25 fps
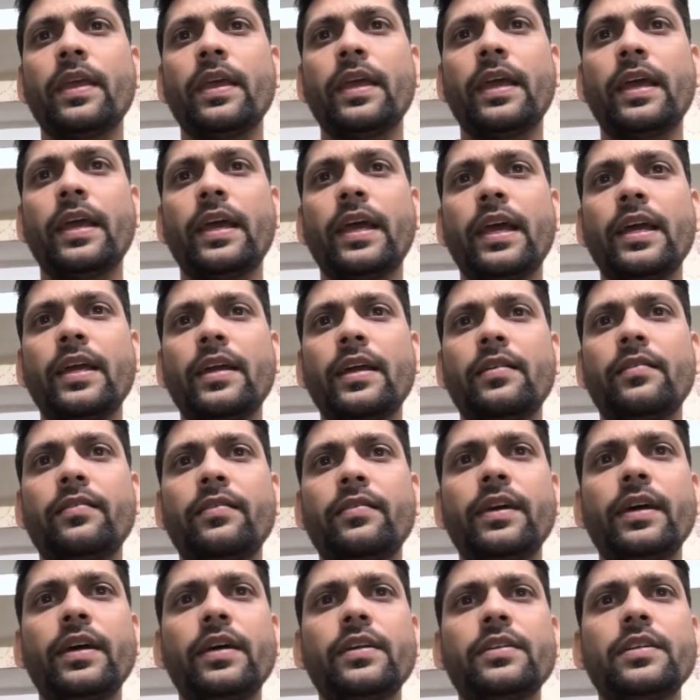and we
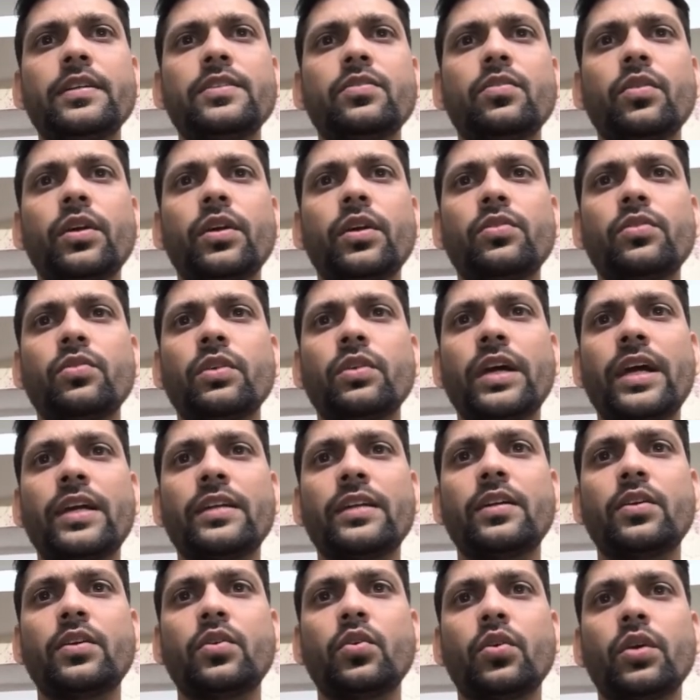are just going to get
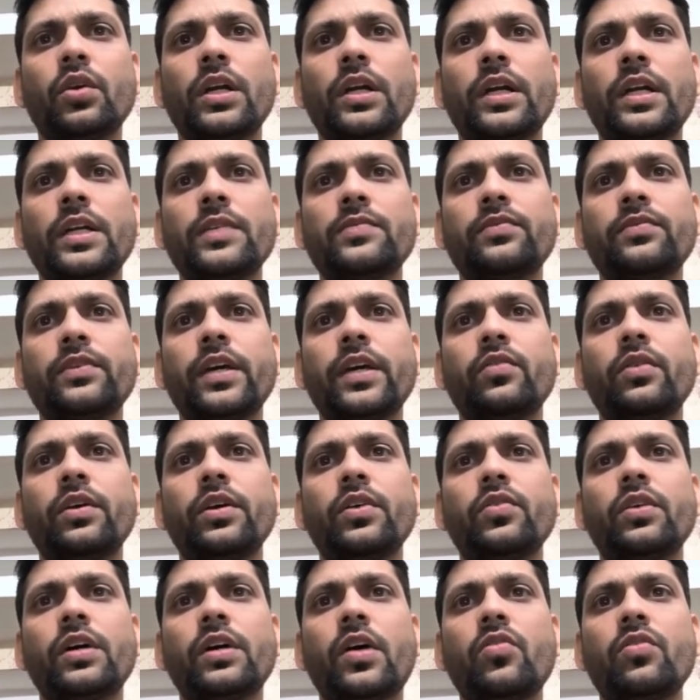the total trips we are going to
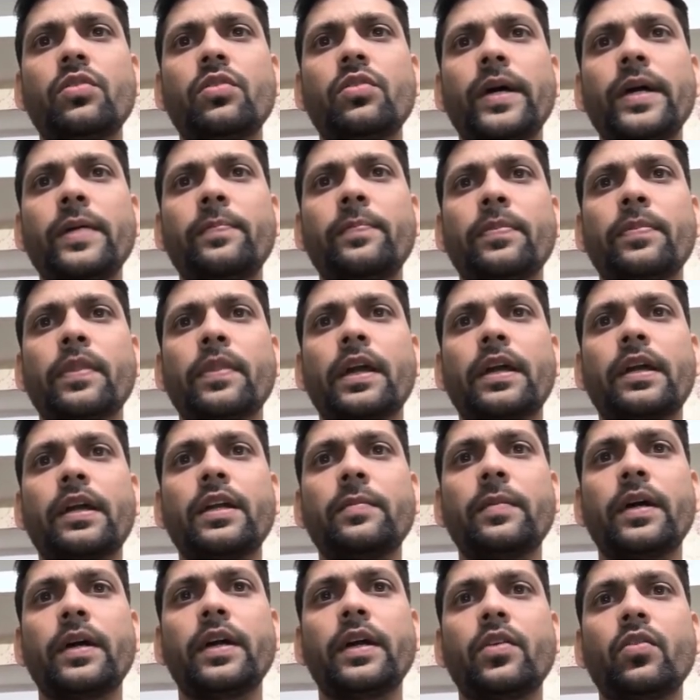count by trip
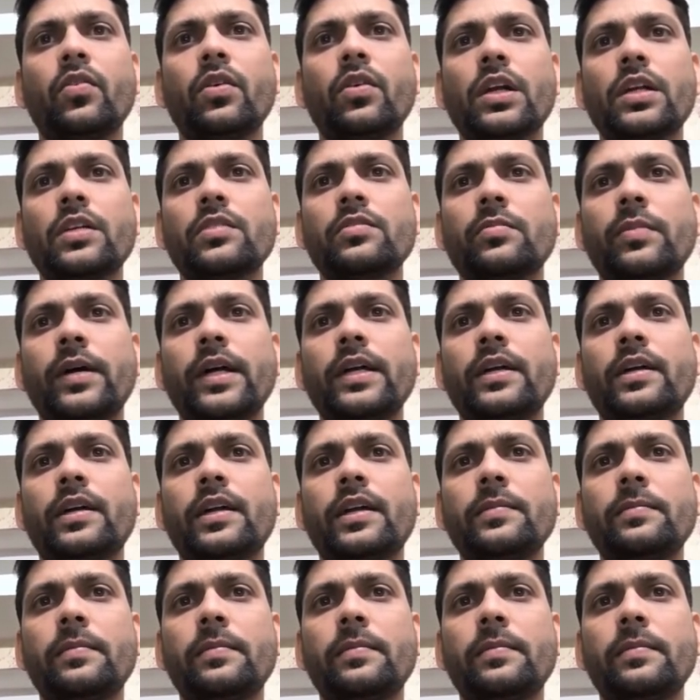ID, total trips by trip